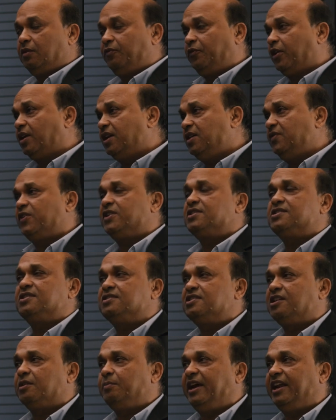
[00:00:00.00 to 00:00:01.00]
for
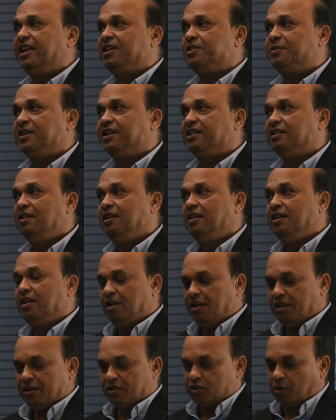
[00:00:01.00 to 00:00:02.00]
infrastructure management.
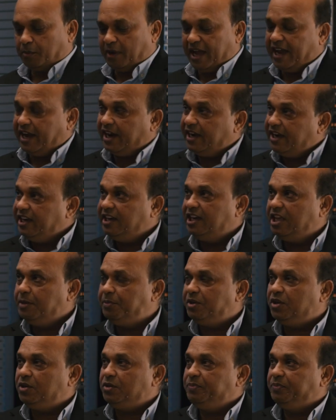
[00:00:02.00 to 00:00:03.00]
So by adding
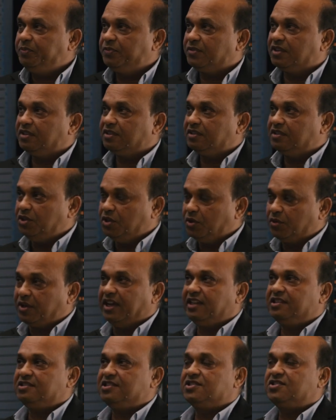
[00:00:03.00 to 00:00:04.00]
DPU, you
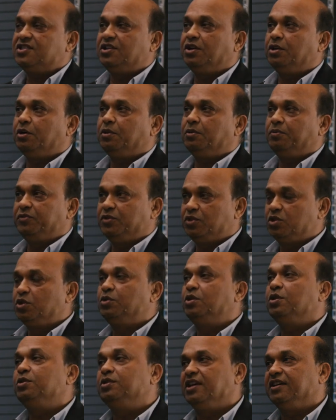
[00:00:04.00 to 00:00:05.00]
can just you know do
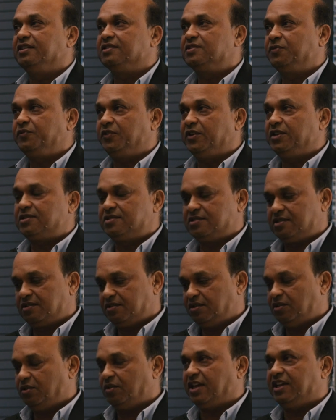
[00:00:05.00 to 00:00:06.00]
two things. First,
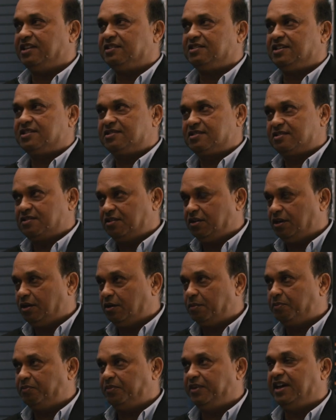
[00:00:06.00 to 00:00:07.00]
you can just you
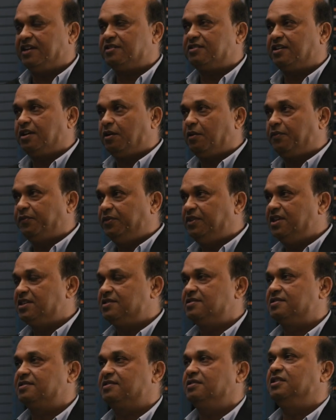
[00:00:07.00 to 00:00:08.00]
know get rid of
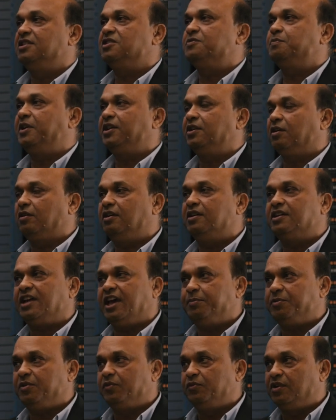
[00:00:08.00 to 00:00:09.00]
this this particular
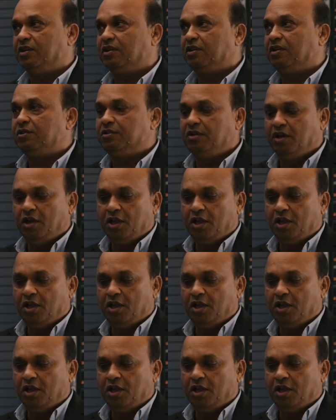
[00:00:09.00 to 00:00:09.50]
type of workload.